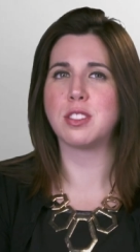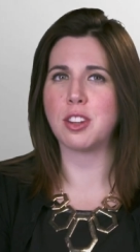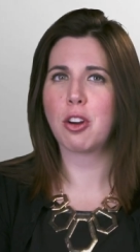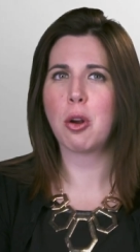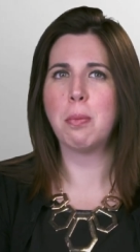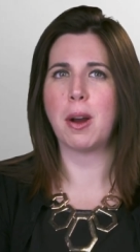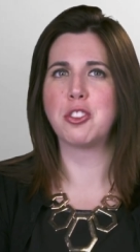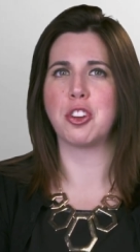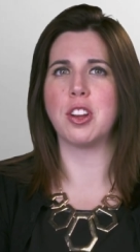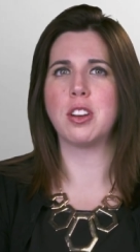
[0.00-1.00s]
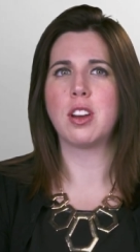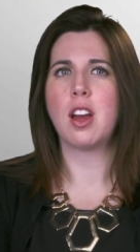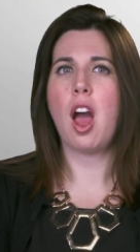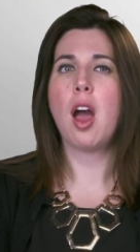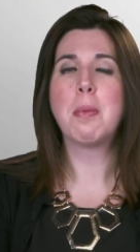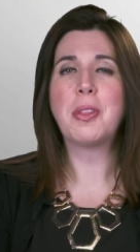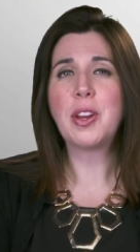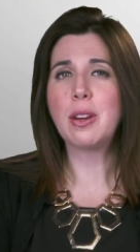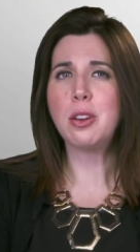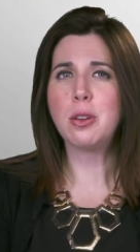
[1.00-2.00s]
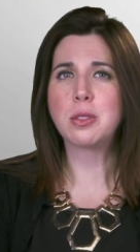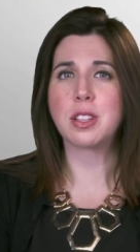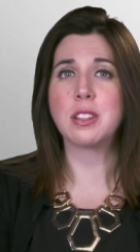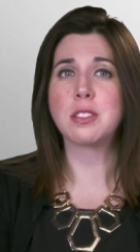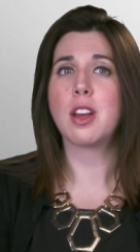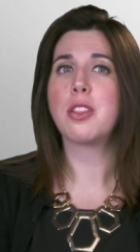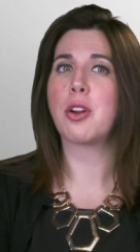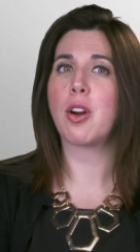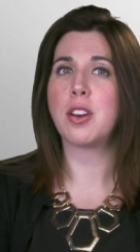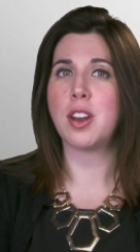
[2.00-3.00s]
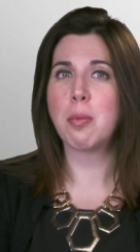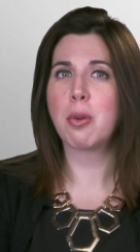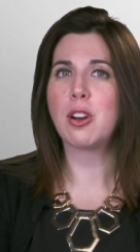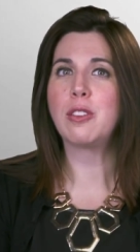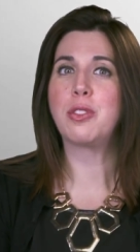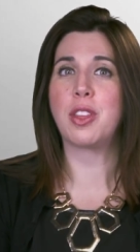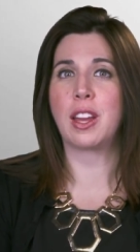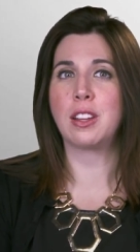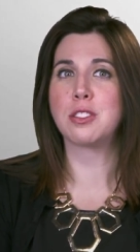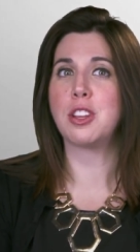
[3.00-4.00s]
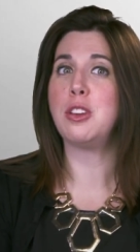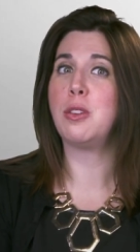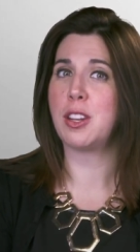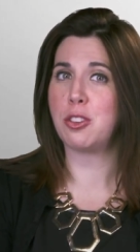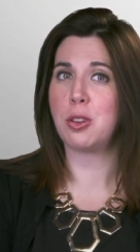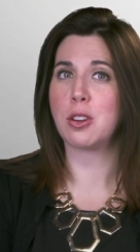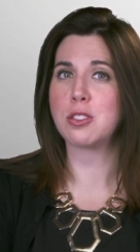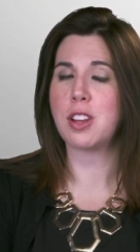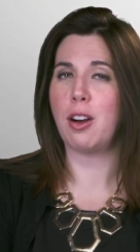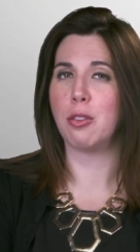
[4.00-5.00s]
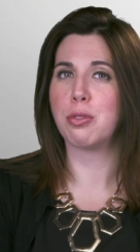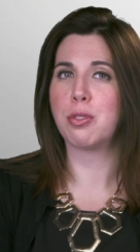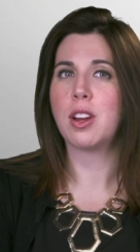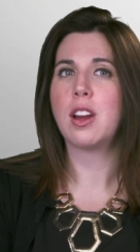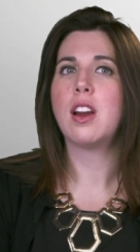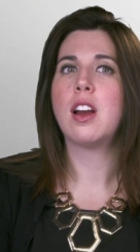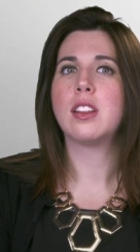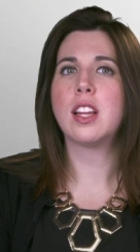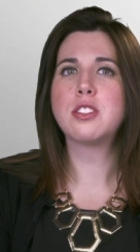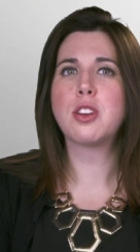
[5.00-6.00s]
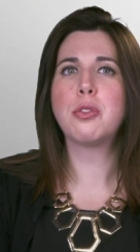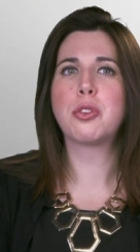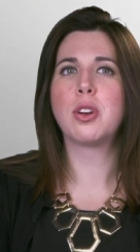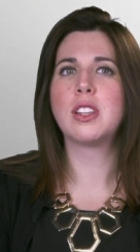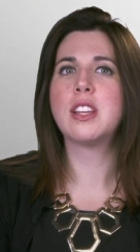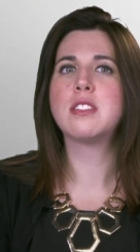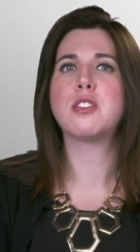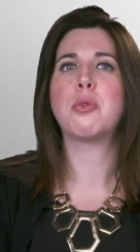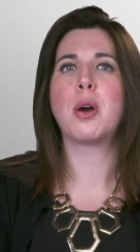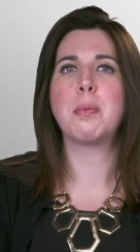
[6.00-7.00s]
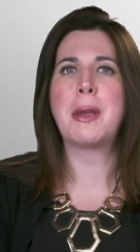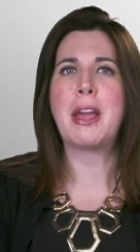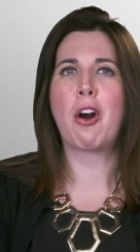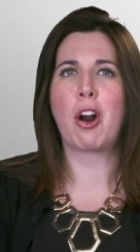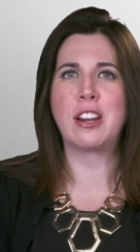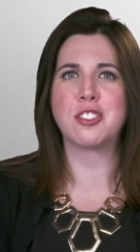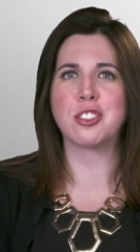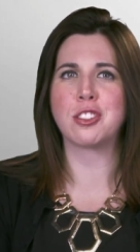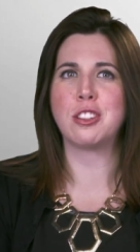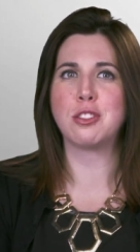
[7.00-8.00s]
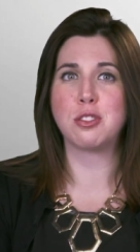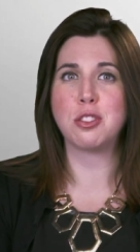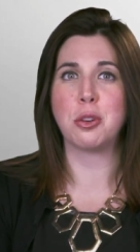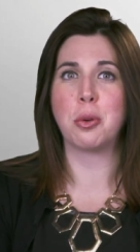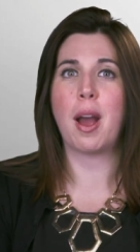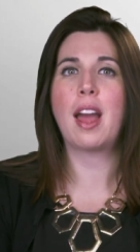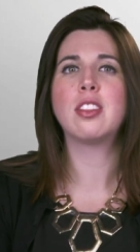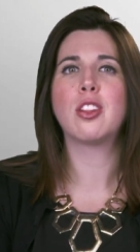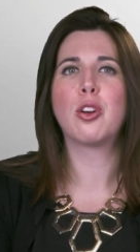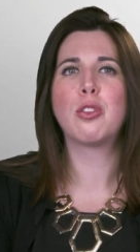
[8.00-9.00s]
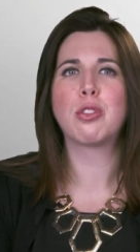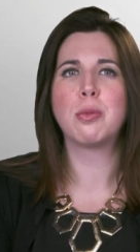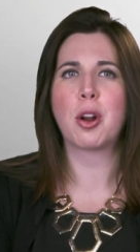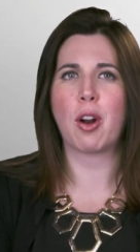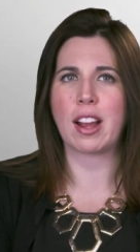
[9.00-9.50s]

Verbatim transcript: zero budget. But the good news is there are a number of things you can do yourself. Let's go through a list of what PR agencies do and learn from their